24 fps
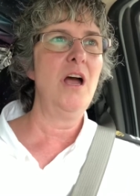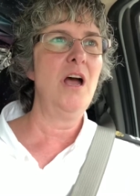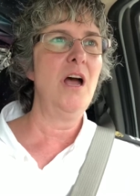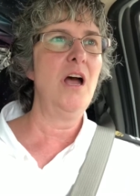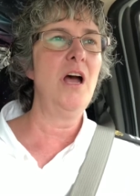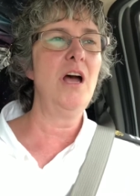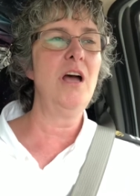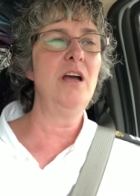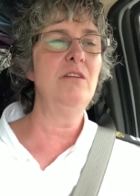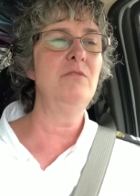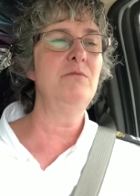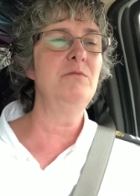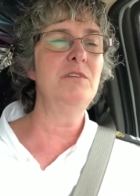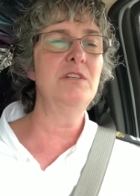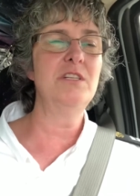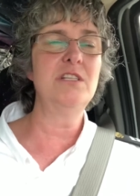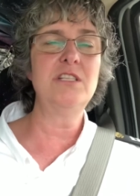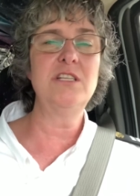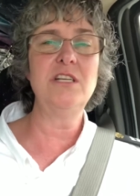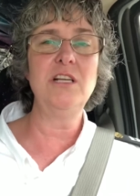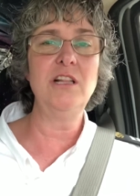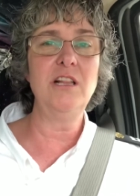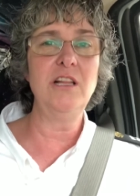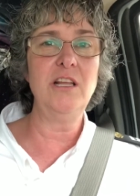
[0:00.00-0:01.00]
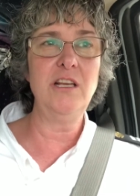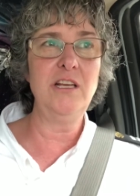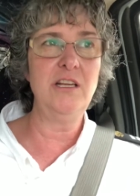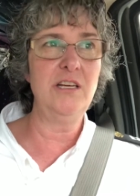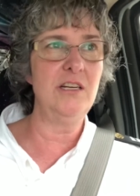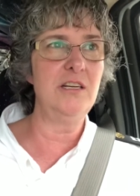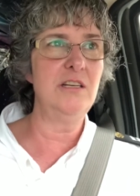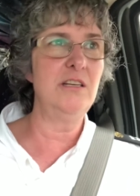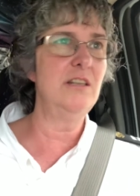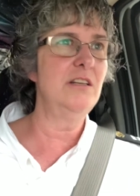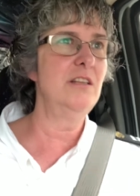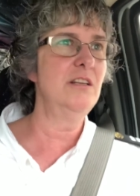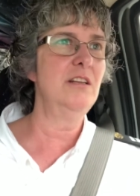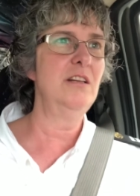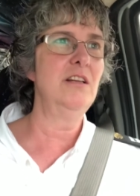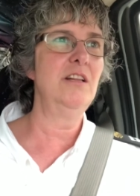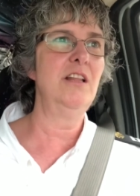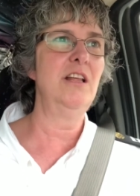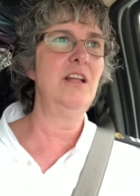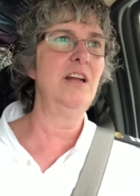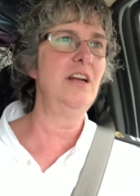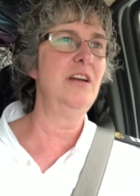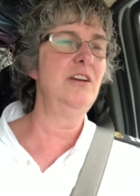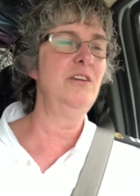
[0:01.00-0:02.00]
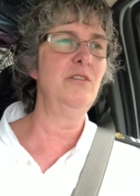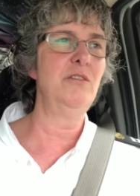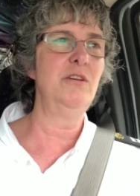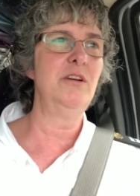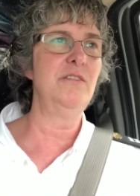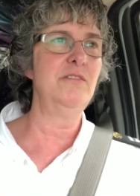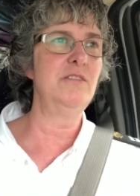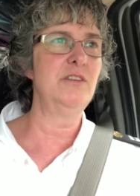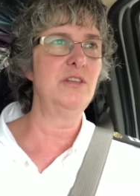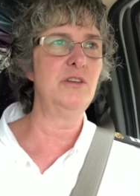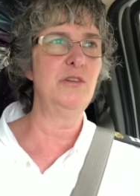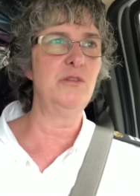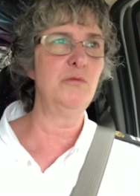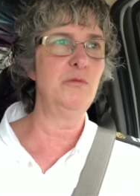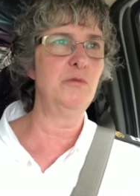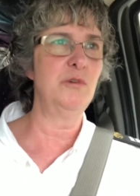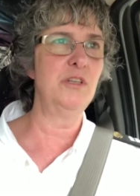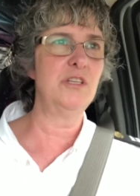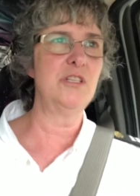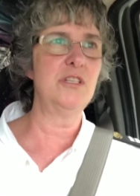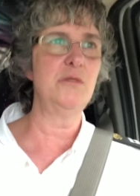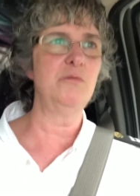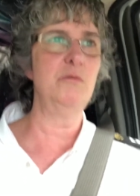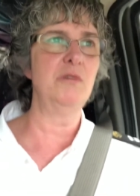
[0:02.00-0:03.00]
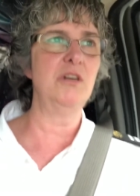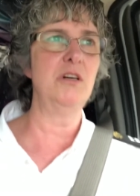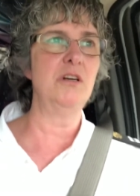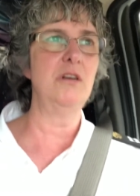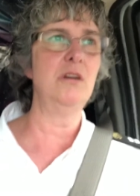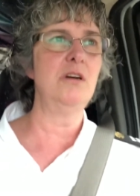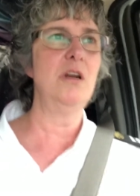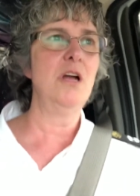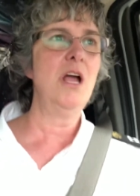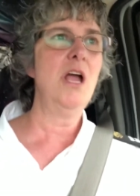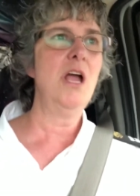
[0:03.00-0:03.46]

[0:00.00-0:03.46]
I'm just elated that I don't have to go to work tomorrow.